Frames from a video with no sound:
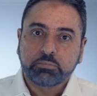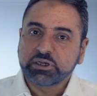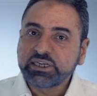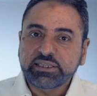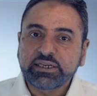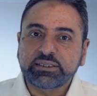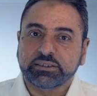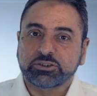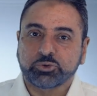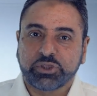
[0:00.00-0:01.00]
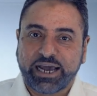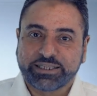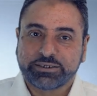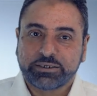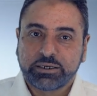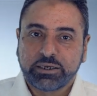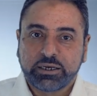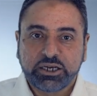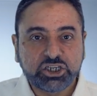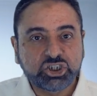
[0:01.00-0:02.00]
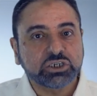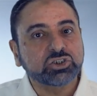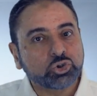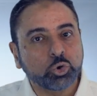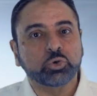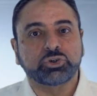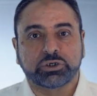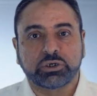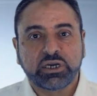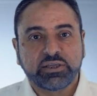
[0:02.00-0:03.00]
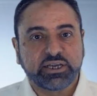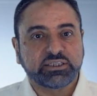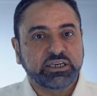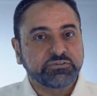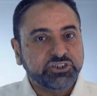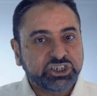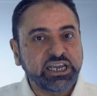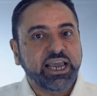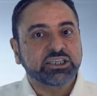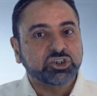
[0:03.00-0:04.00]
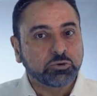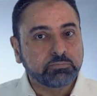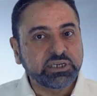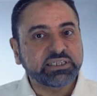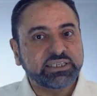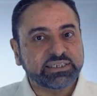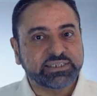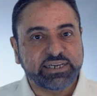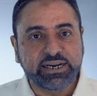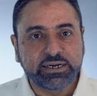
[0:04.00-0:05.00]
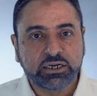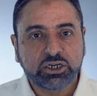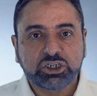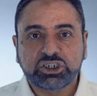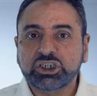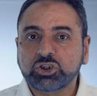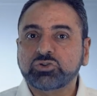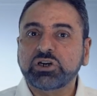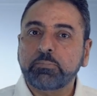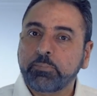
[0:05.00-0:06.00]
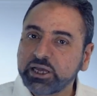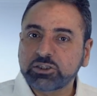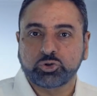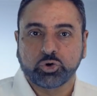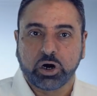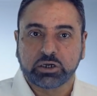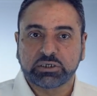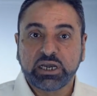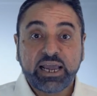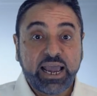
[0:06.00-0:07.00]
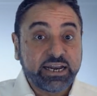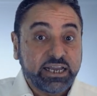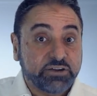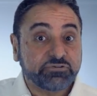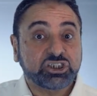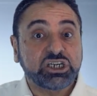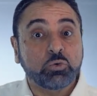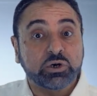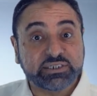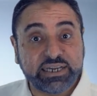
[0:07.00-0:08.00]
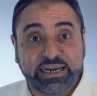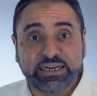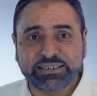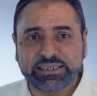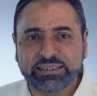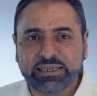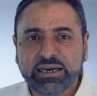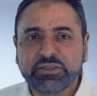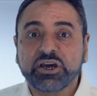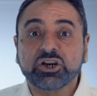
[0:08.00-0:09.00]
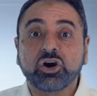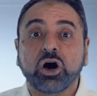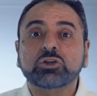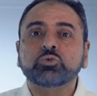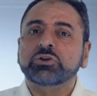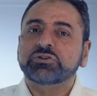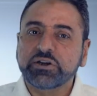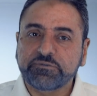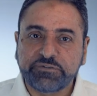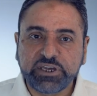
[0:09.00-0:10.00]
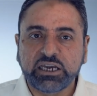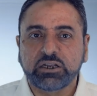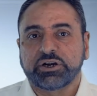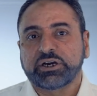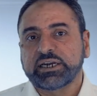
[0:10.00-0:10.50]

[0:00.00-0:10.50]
But he didn't do that. He just told her that if she had committed a sin, she should repent to God. And if she was innocent, then God would reveal her